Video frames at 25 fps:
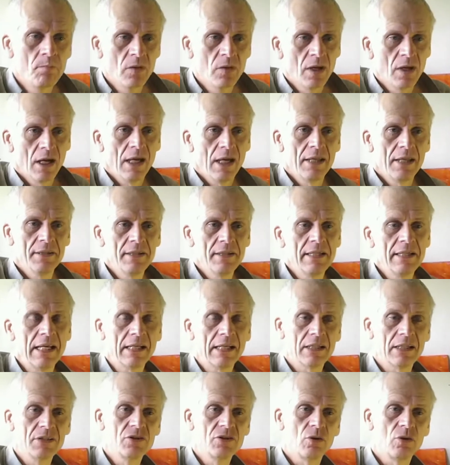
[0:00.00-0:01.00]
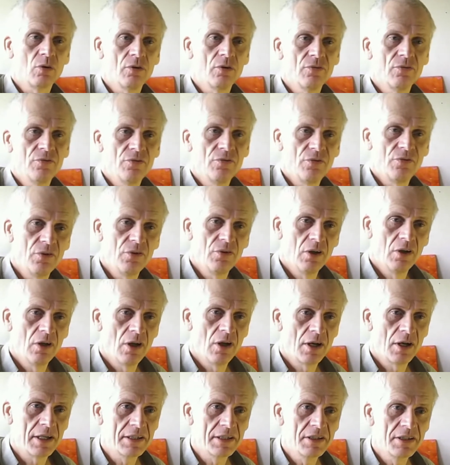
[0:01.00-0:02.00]
And the neck is sort of
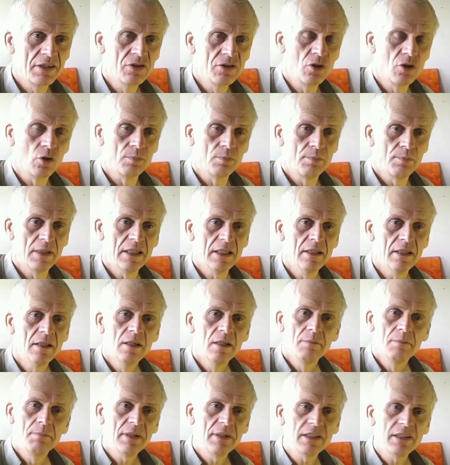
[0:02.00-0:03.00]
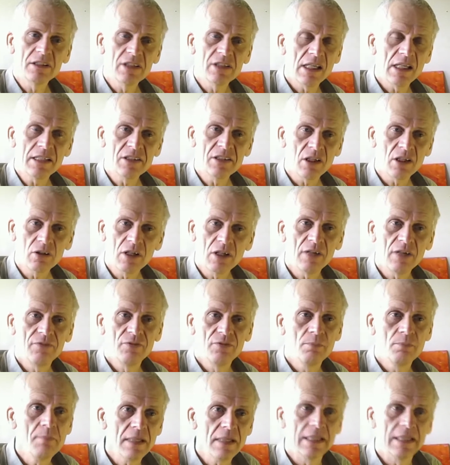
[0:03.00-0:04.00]
not as it should be, but it's okay
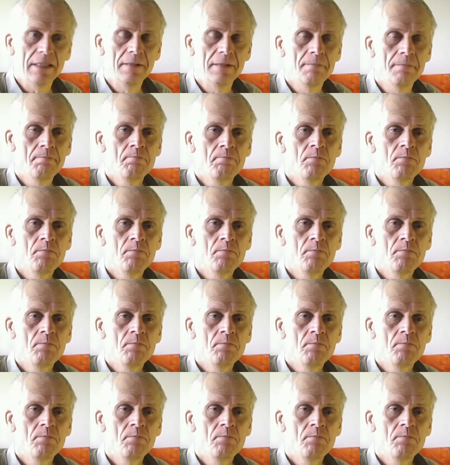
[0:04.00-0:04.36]
for me.